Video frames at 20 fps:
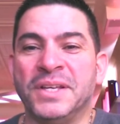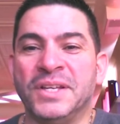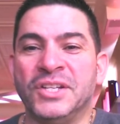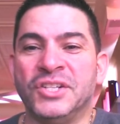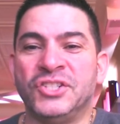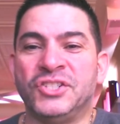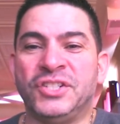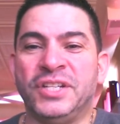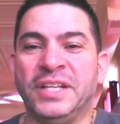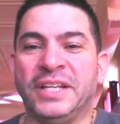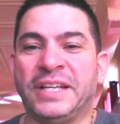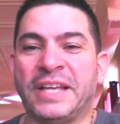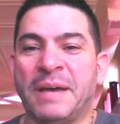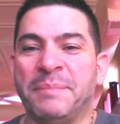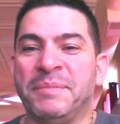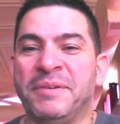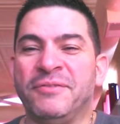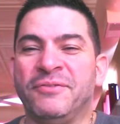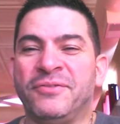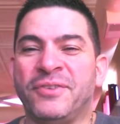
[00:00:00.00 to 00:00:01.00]
She
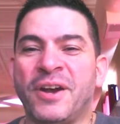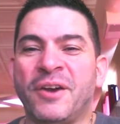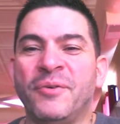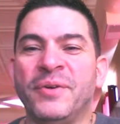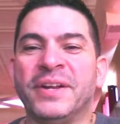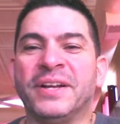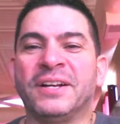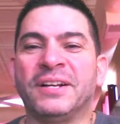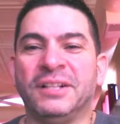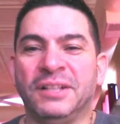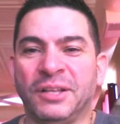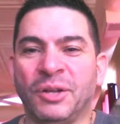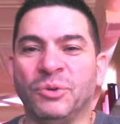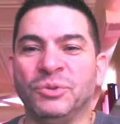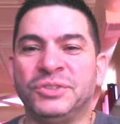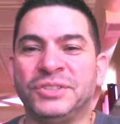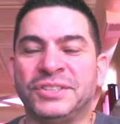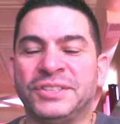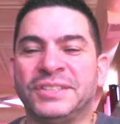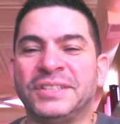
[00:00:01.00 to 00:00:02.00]
kept me very
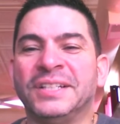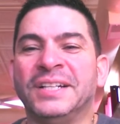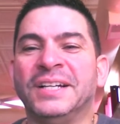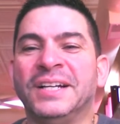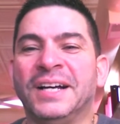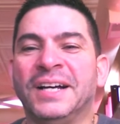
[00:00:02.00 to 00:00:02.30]
close,